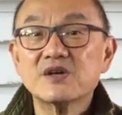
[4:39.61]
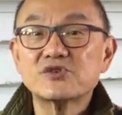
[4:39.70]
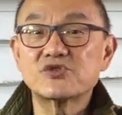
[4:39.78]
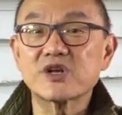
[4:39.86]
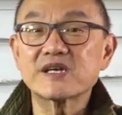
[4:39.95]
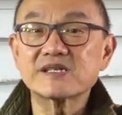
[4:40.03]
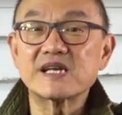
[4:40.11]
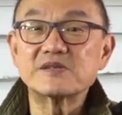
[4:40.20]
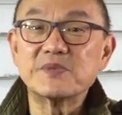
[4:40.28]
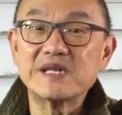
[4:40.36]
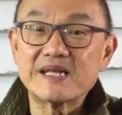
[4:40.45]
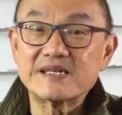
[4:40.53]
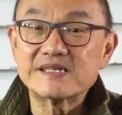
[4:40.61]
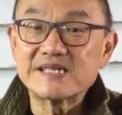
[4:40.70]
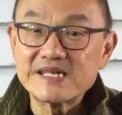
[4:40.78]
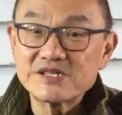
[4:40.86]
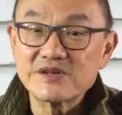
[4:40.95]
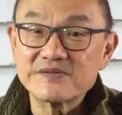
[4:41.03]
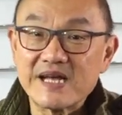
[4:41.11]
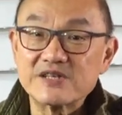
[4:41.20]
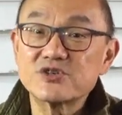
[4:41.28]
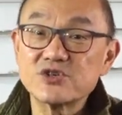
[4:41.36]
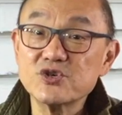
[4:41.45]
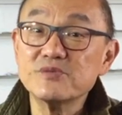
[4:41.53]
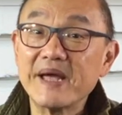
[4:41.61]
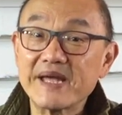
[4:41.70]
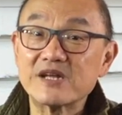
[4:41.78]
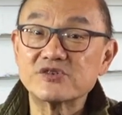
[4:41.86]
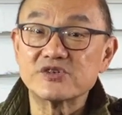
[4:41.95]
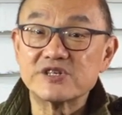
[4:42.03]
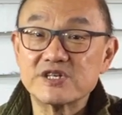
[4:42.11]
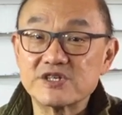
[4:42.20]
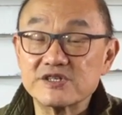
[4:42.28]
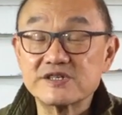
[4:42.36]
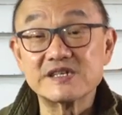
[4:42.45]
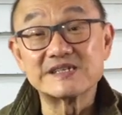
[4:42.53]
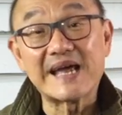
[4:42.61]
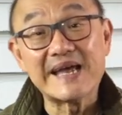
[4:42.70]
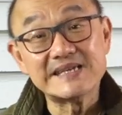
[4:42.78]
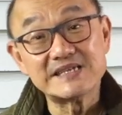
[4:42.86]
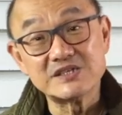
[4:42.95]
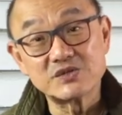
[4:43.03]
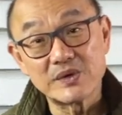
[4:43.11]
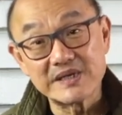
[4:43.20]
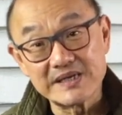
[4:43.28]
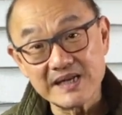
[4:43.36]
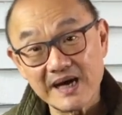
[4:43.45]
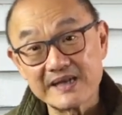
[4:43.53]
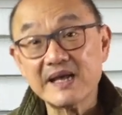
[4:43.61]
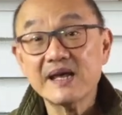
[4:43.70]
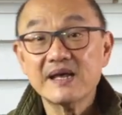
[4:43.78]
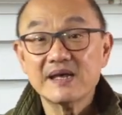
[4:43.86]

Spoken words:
Trickers has been at the center of that shoemaking tradition since 1829,